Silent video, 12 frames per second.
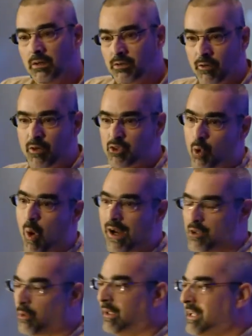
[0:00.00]
So those
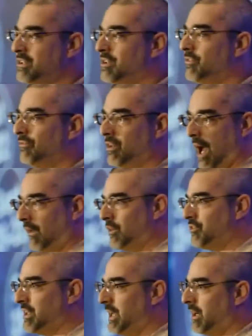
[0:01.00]
quadrillions of
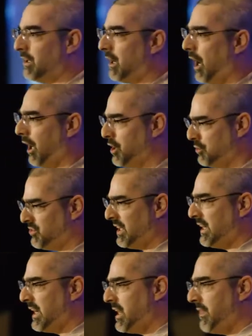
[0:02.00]
dollars a year, are you
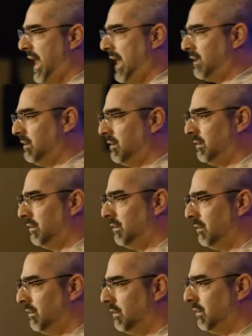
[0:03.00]
seeing any of that?
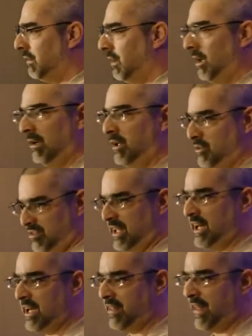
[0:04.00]
Are you
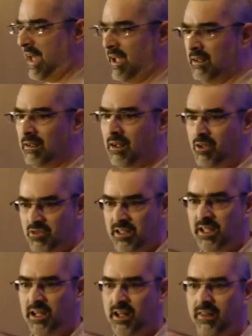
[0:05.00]
seeing any of that? Are you
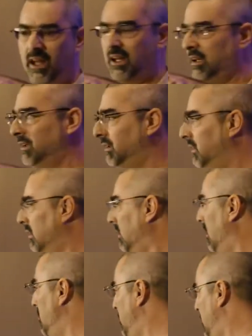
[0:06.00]
seeing any of that? Are you